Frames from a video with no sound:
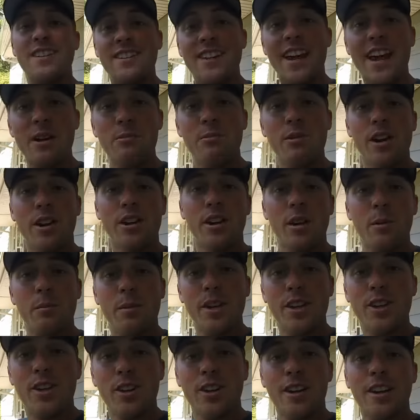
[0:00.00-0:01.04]
Today we are going
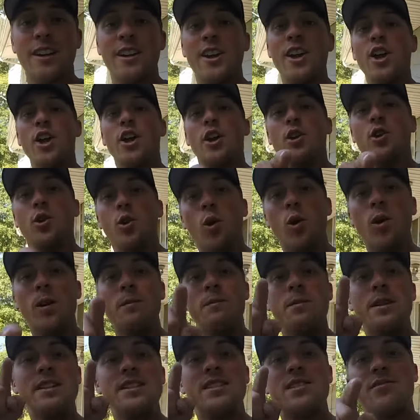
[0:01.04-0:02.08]
to be cooking
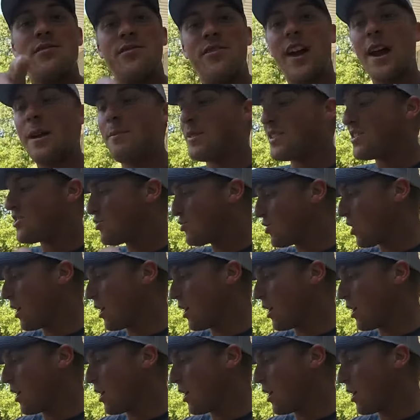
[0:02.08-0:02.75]
Nordbye's famous